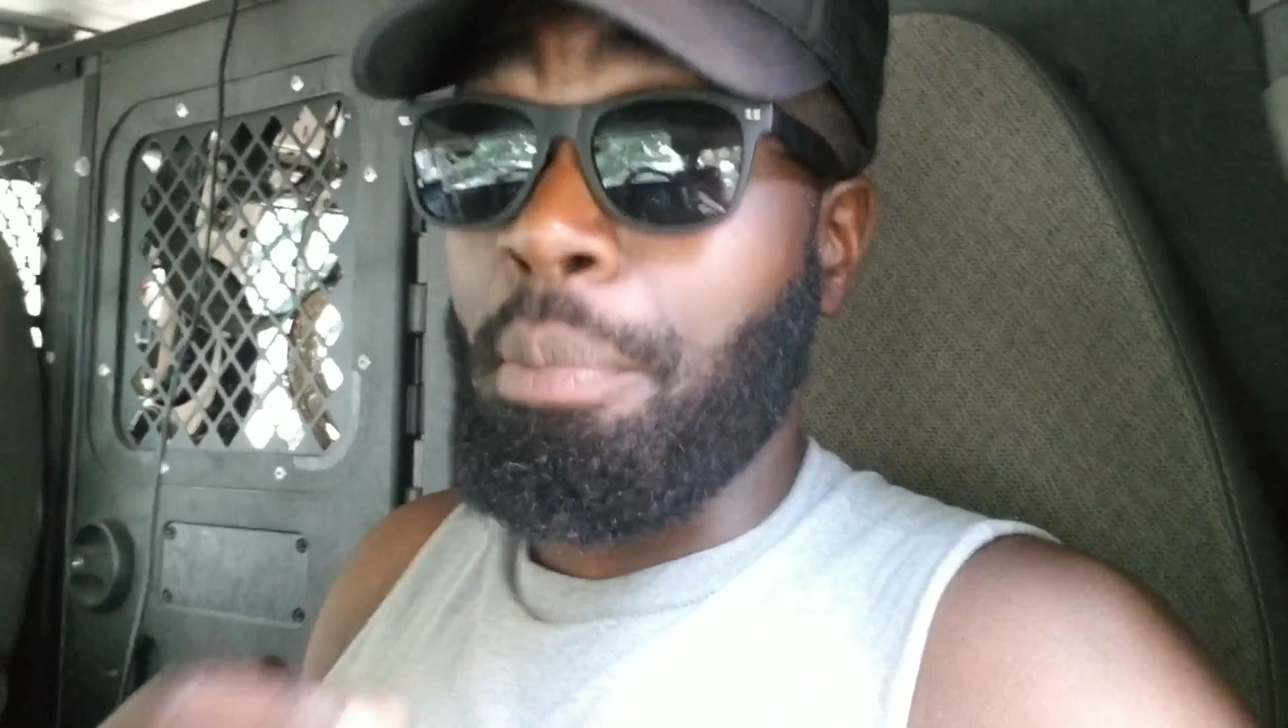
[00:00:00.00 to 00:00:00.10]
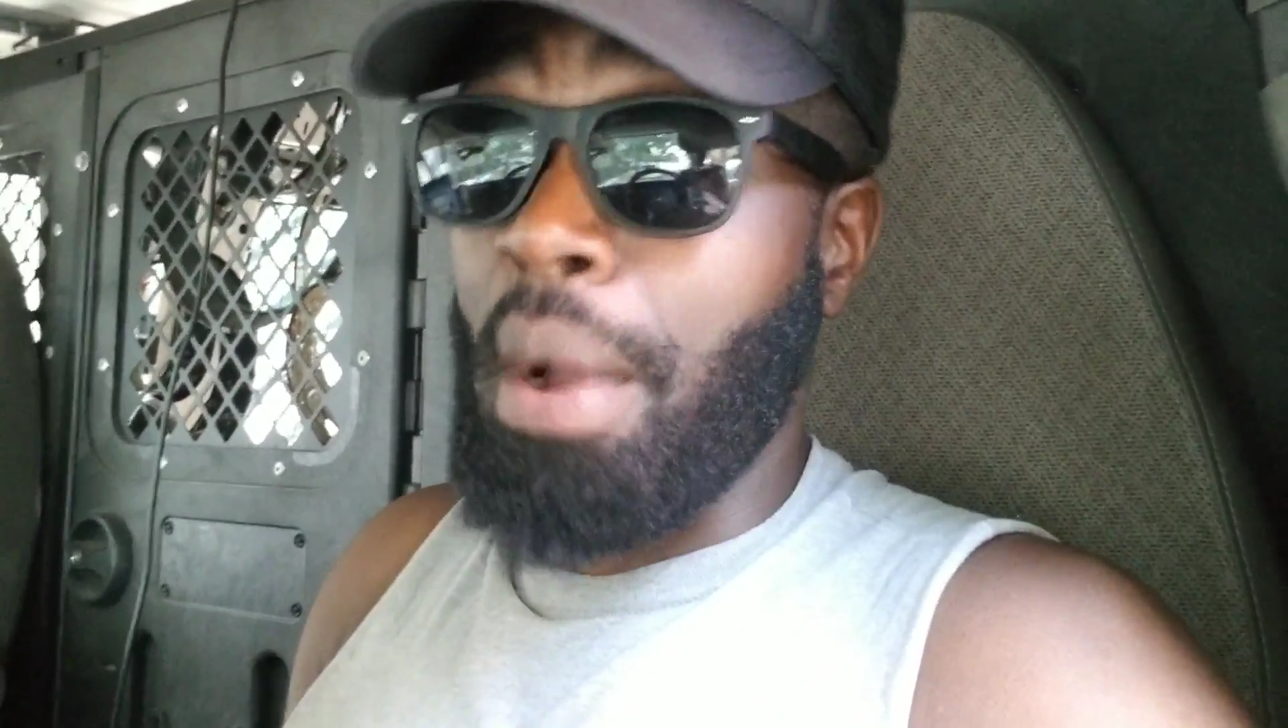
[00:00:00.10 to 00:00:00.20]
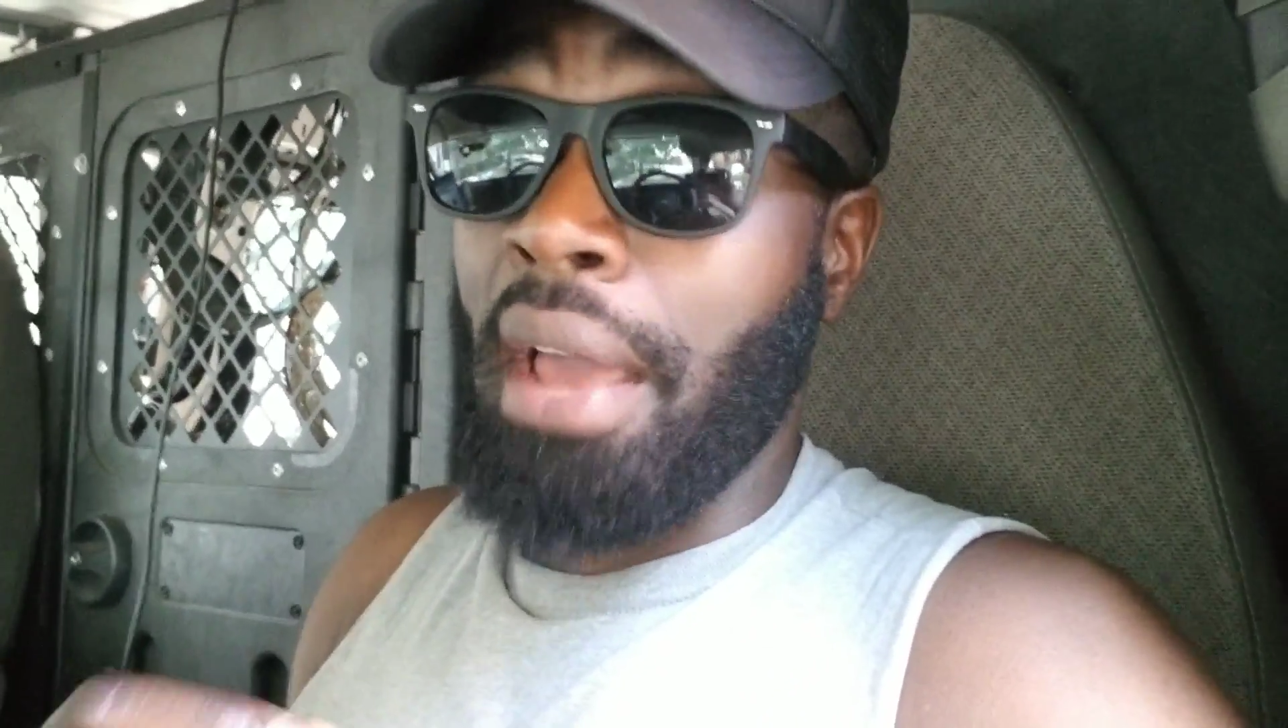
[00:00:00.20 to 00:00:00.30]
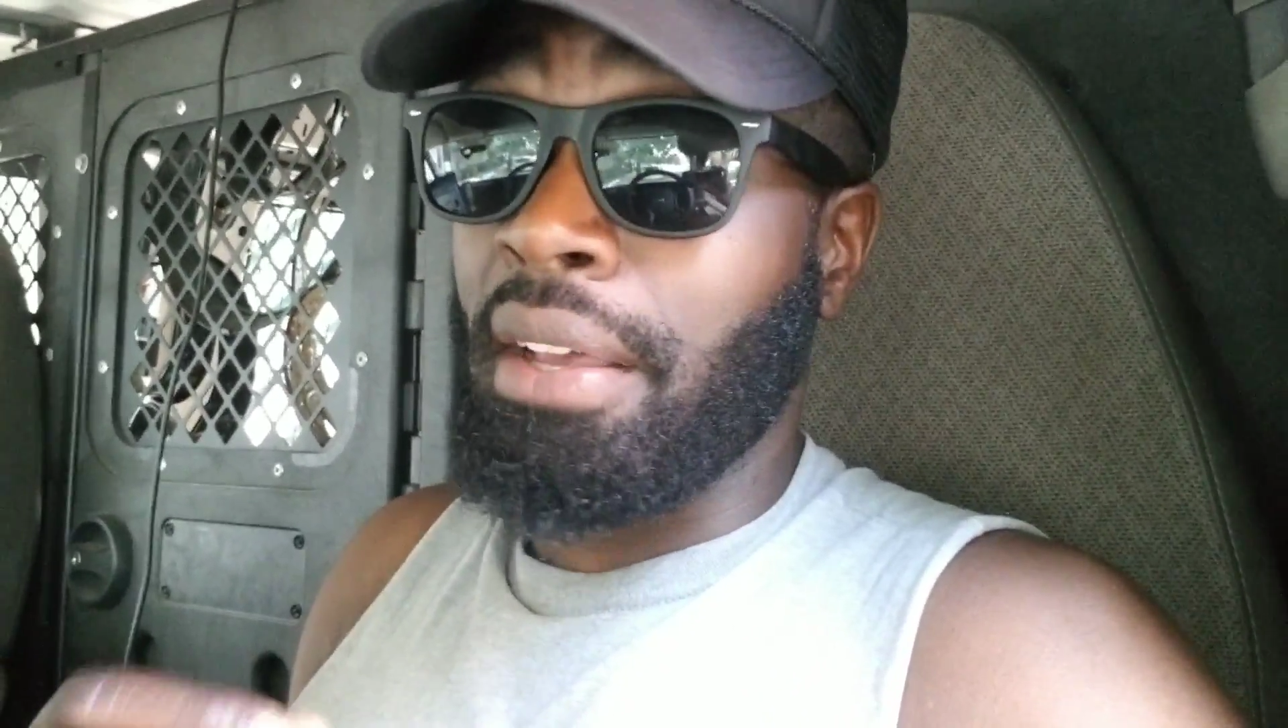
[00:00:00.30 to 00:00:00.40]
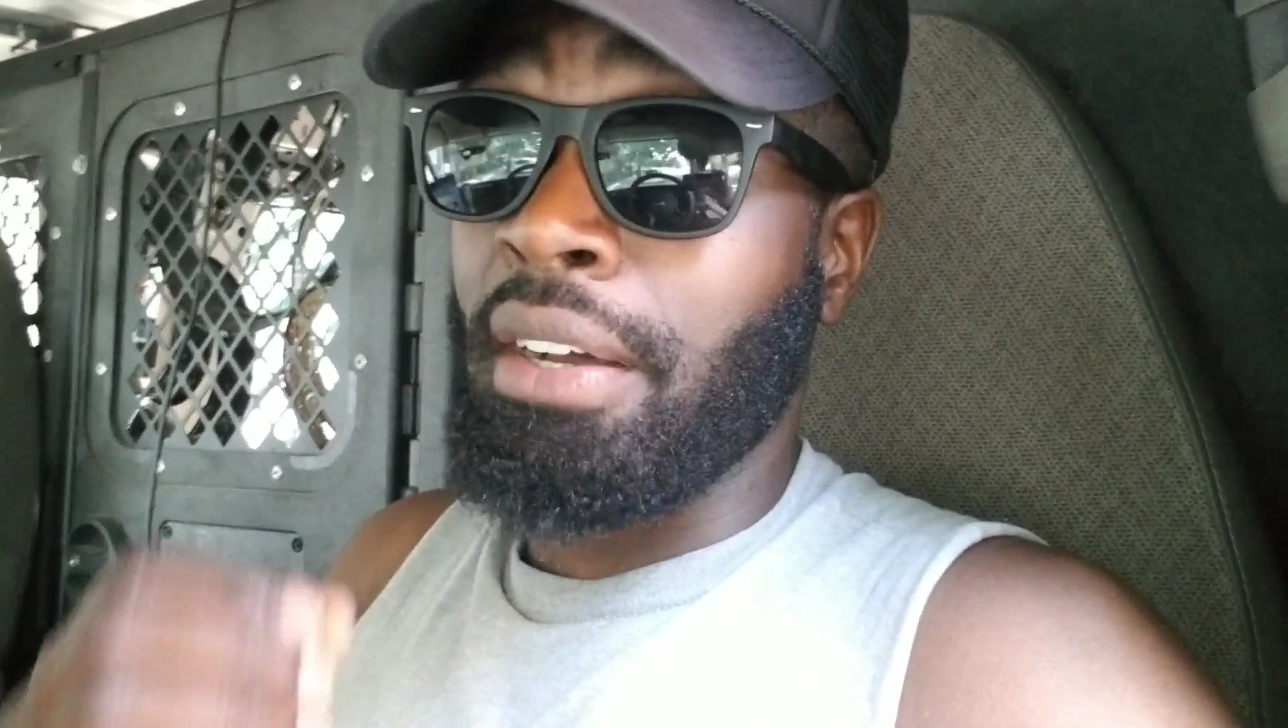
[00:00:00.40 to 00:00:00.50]

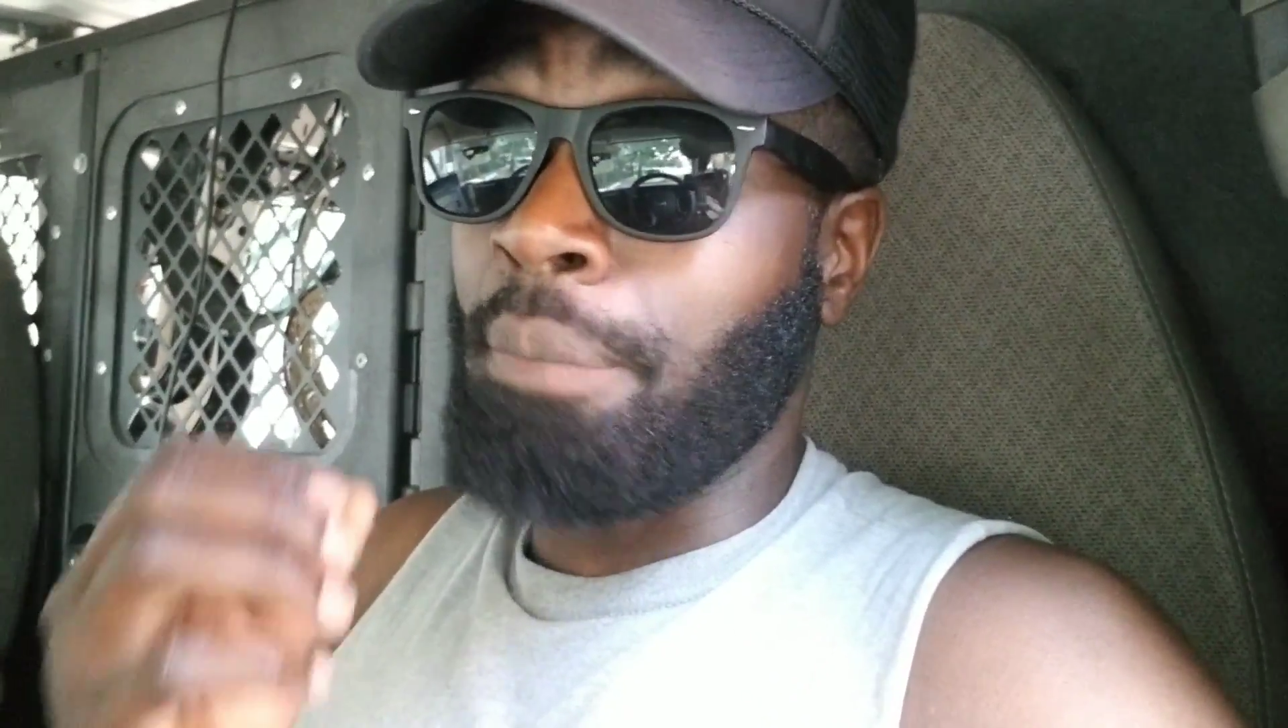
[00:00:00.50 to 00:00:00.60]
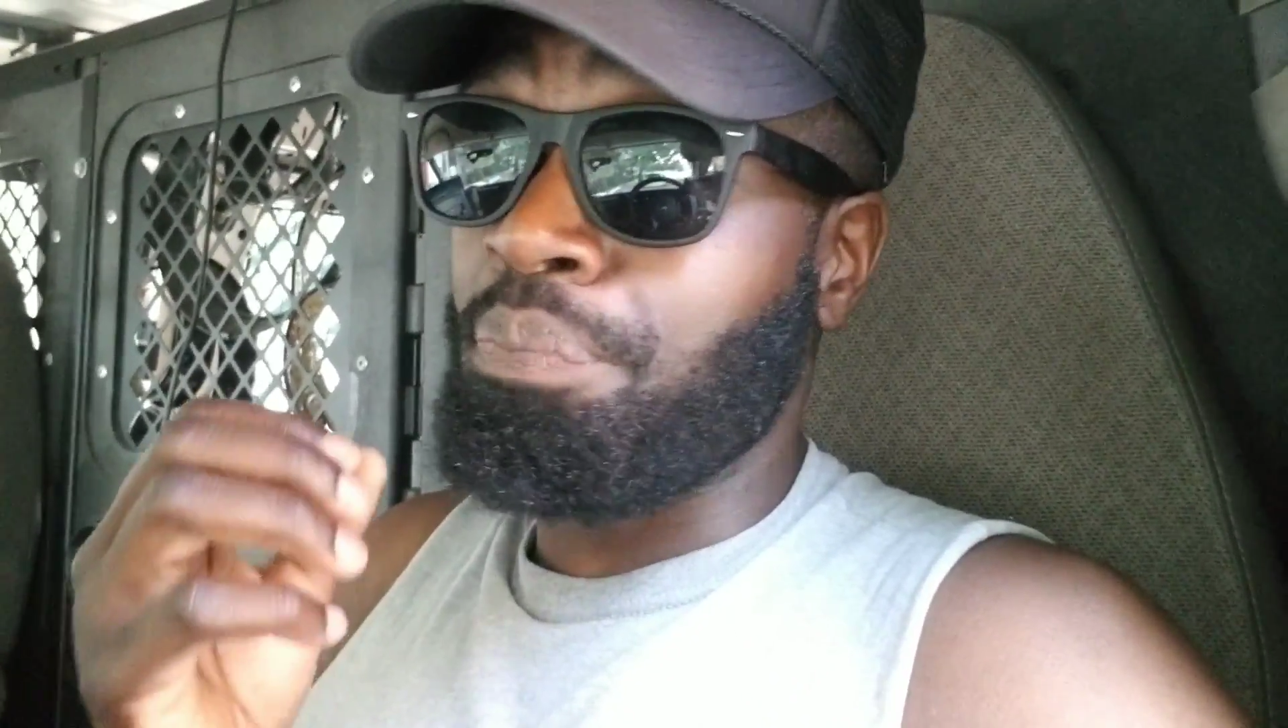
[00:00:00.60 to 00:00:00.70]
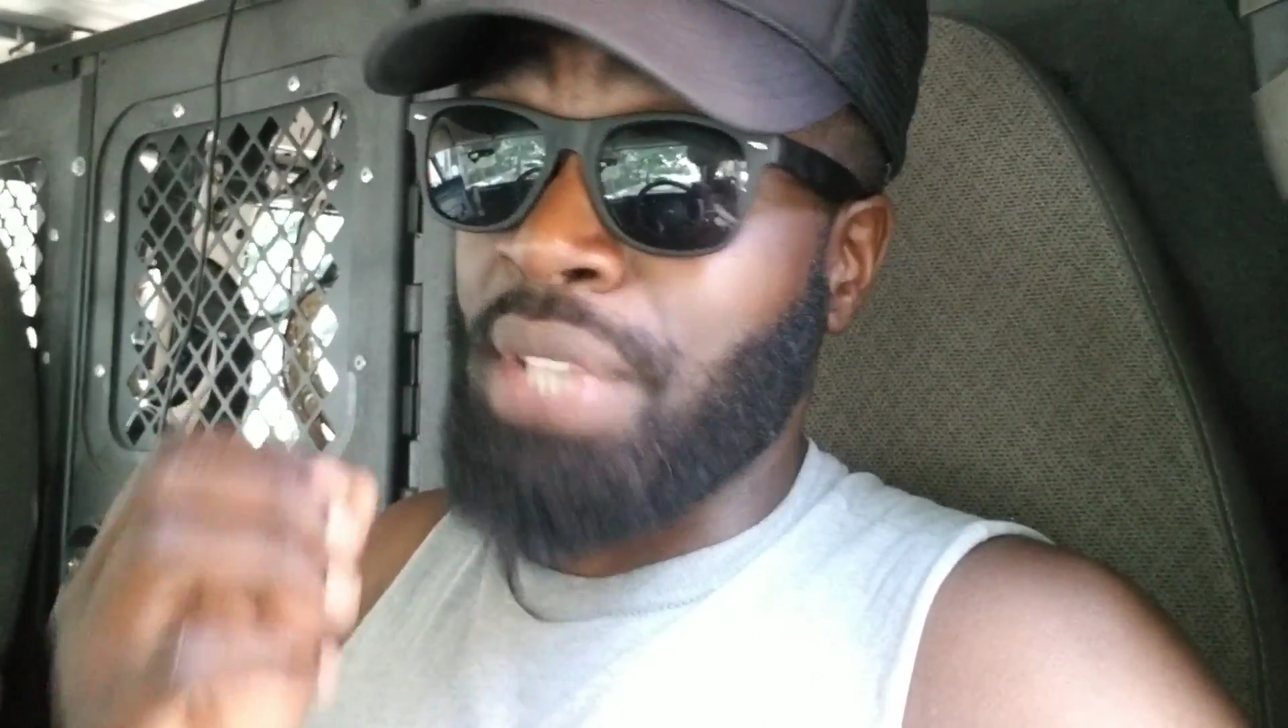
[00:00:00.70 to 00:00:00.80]
buy a